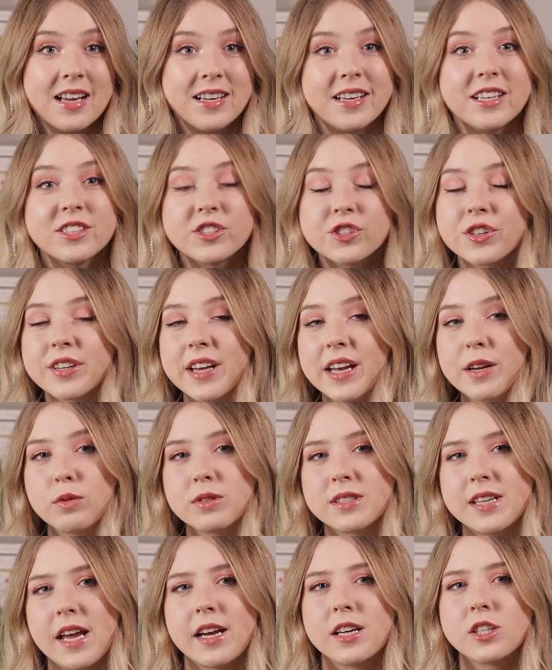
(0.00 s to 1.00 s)
DistroKid
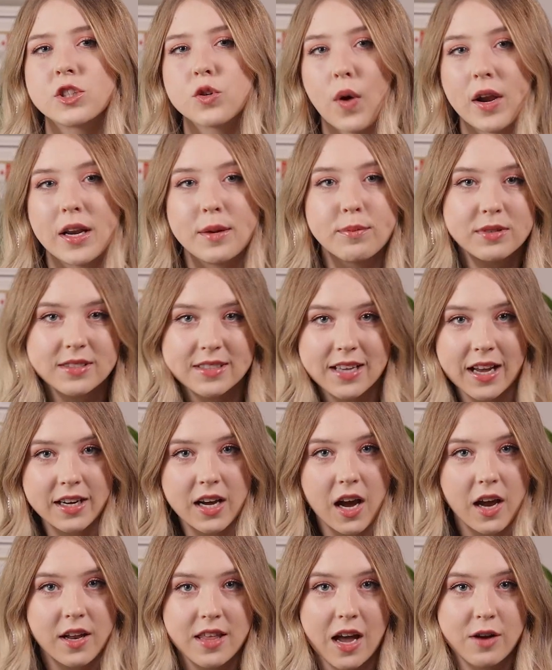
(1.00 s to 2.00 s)
will take a 20%
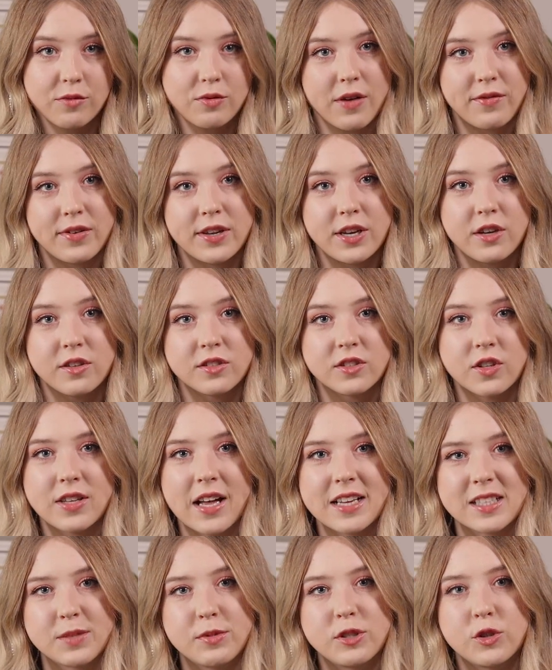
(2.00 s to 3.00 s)
cut of that revenue, so
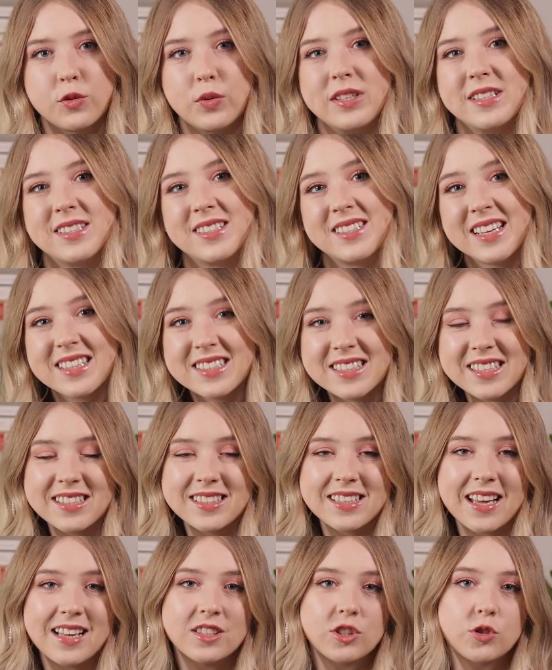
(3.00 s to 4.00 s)
that's between 60
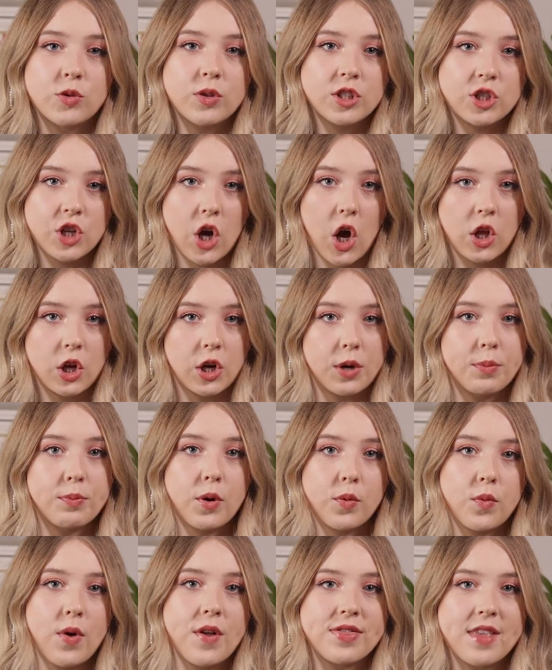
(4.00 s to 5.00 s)
cents to $1
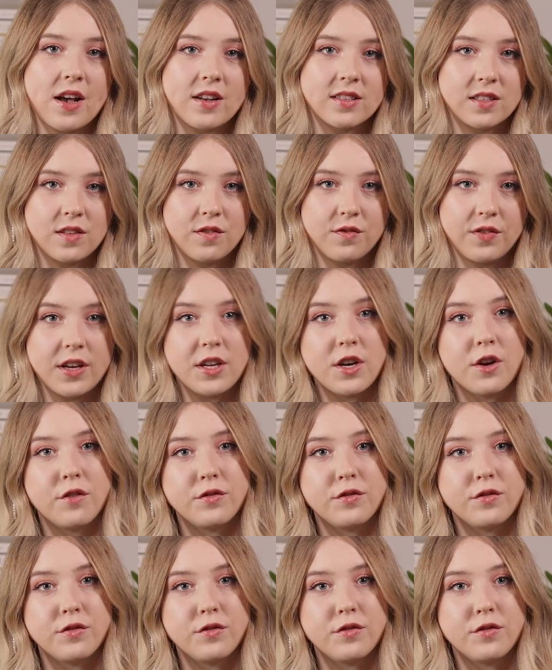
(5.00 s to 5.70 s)
per 1,000 video